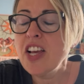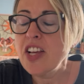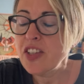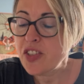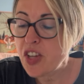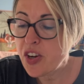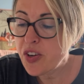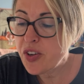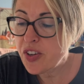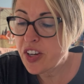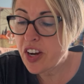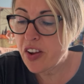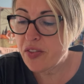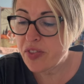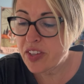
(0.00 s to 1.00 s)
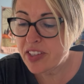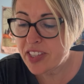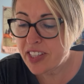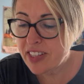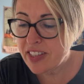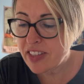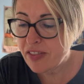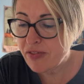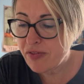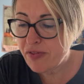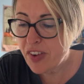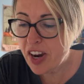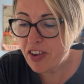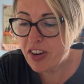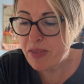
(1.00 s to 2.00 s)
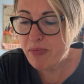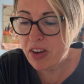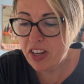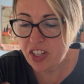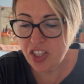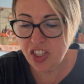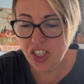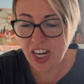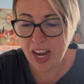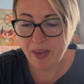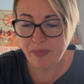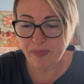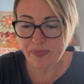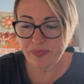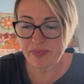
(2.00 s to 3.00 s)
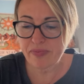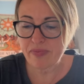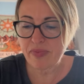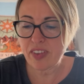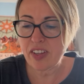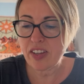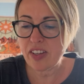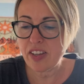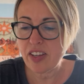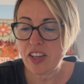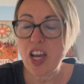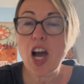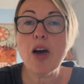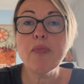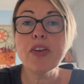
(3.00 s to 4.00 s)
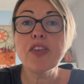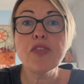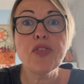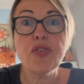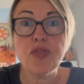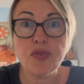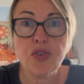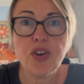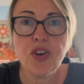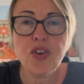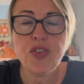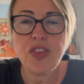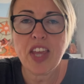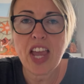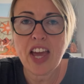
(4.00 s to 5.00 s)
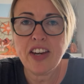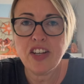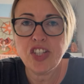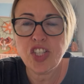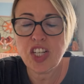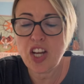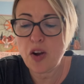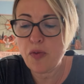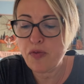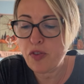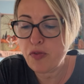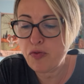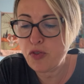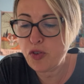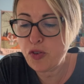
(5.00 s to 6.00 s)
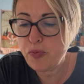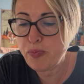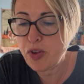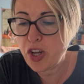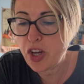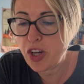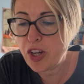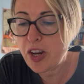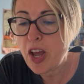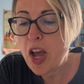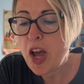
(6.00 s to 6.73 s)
So, you know, this is very much um, coming through the energy of the full moon.